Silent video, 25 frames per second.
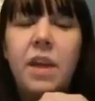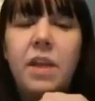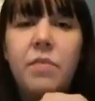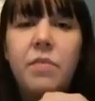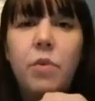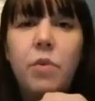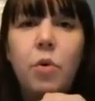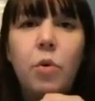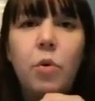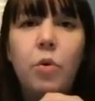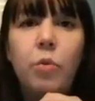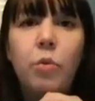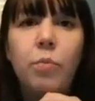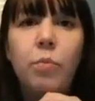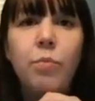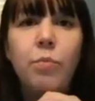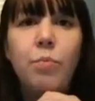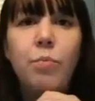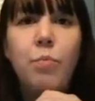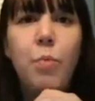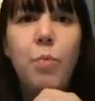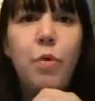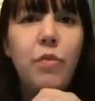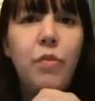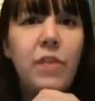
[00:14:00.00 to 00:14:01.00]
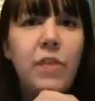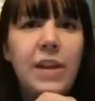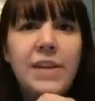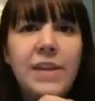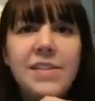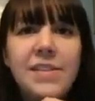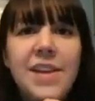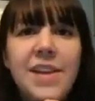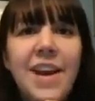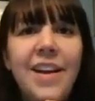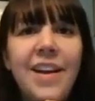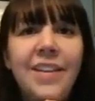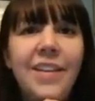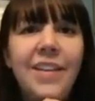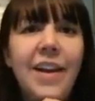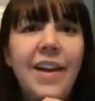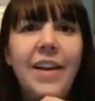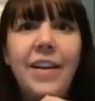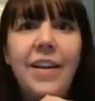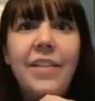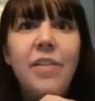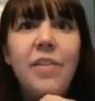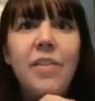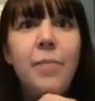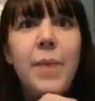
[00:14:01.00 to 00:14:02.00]
you have the whole movie
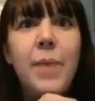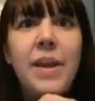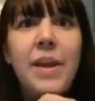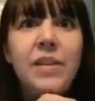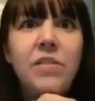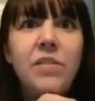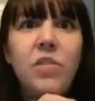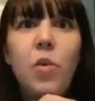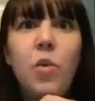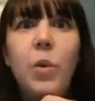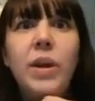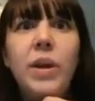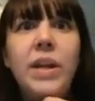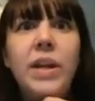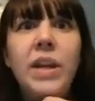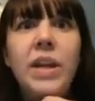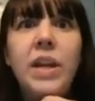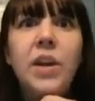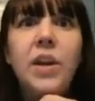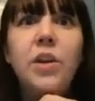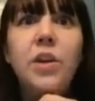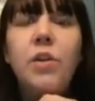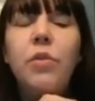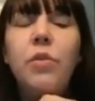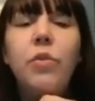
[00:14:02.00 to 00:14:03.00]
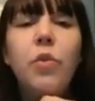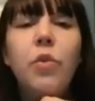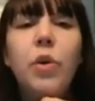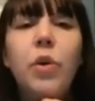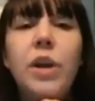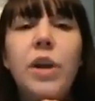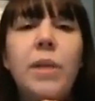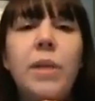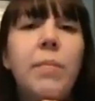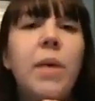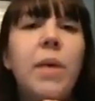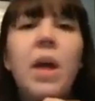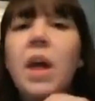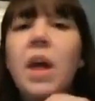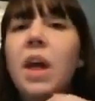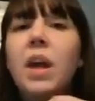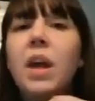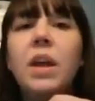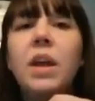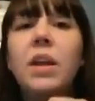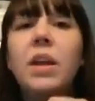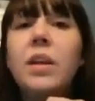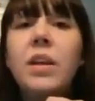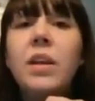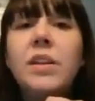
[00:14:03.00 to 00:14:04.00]
tagline, "In space, no one can hear you scream,"
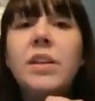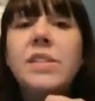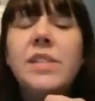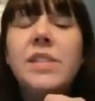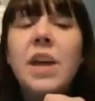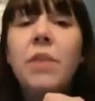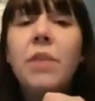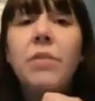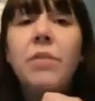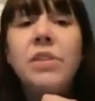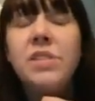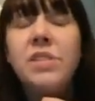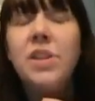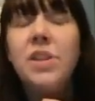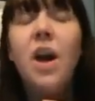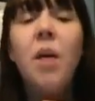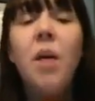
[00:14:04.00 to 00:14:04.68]
because sound does